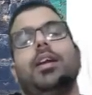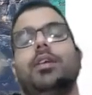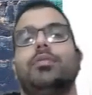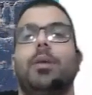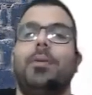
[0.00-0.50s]
If
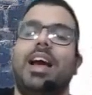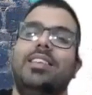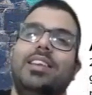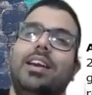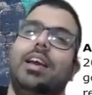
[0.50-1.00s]
supply is
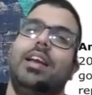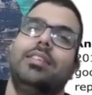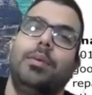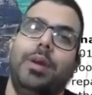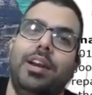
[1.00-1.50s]
in India,
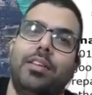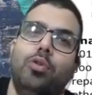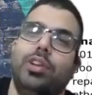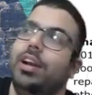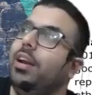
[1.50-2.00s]
recipient is
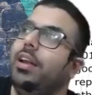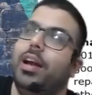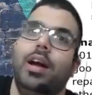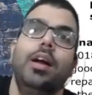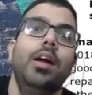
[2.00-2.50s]
outside
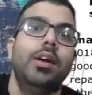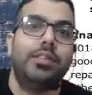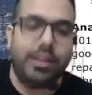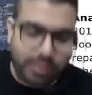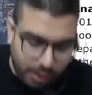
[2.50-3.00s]
India,
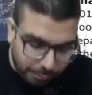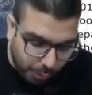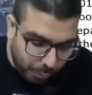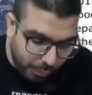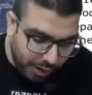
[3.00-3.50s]
section
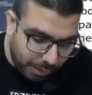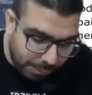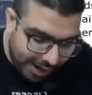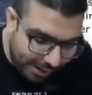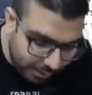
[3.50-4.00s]
pro,
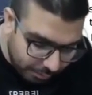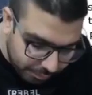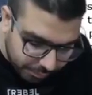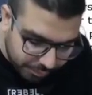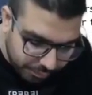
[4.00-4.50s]
applying
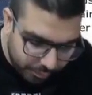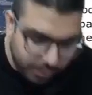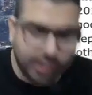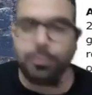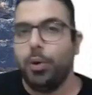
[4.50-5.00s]

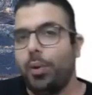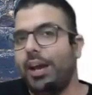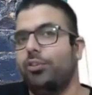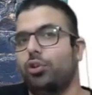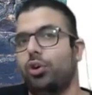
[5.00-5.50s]
this
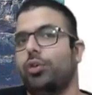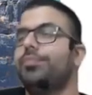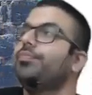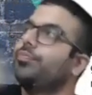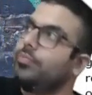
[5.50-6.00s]
proviso,
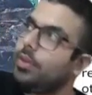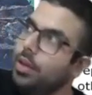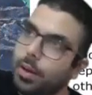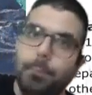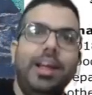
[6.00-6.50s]

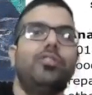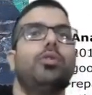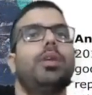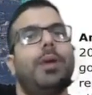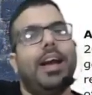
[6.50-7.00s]
place of
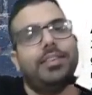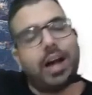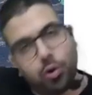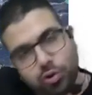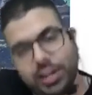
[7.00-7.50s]
supply is
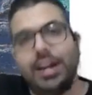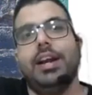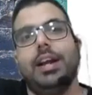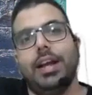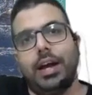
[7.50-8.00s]
outside
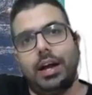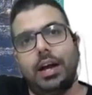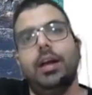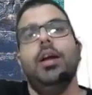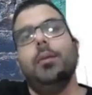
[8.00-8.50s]
India,
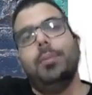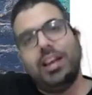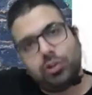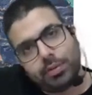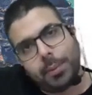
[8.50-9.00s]
place
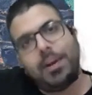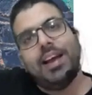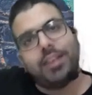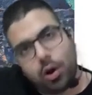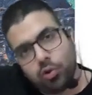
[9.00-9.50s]
of supply is
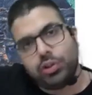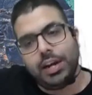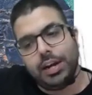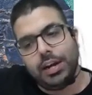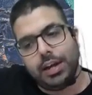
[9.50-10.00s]
outside
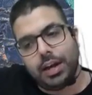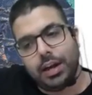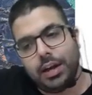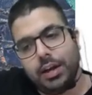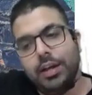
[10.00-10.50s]

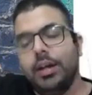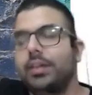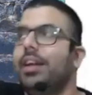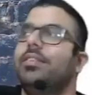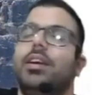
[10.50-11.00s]
India,
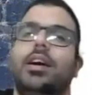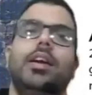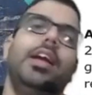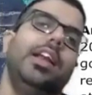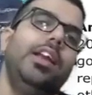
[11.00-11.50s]
then sir,
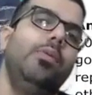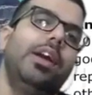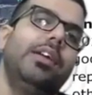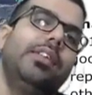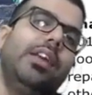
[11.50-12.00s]

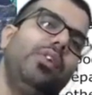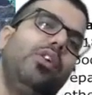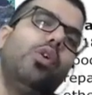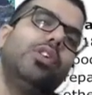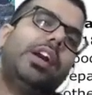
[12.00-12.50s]
anyways, if he
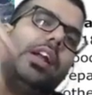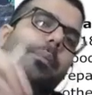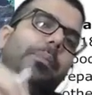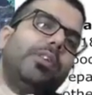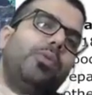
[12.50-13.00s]
goes ahead and
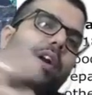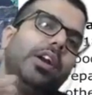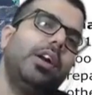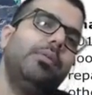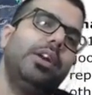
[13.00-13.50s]
pays foreign
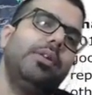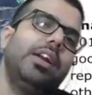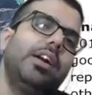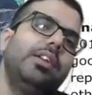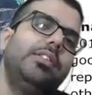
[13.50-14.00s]
convertible
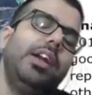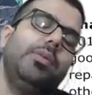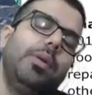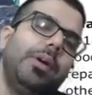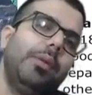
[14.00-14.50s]
currency, it
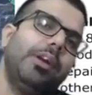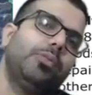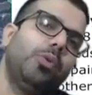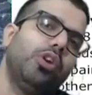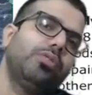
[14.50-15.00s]
will become
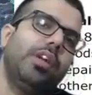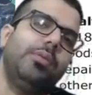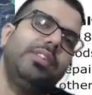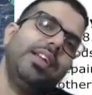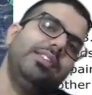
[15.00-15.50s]
export of
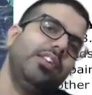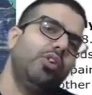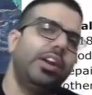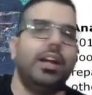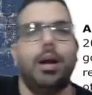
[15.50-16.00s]
service and
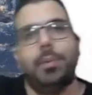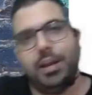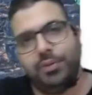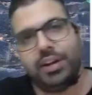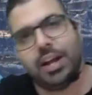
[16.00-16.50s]
zero-rating
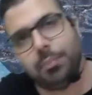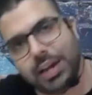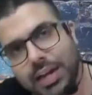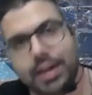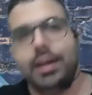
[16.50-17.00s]
benefit can
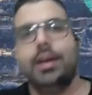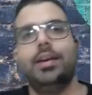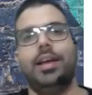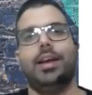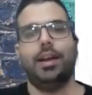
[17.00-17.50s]
be
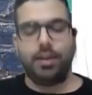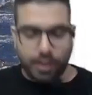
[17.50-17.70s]
taken.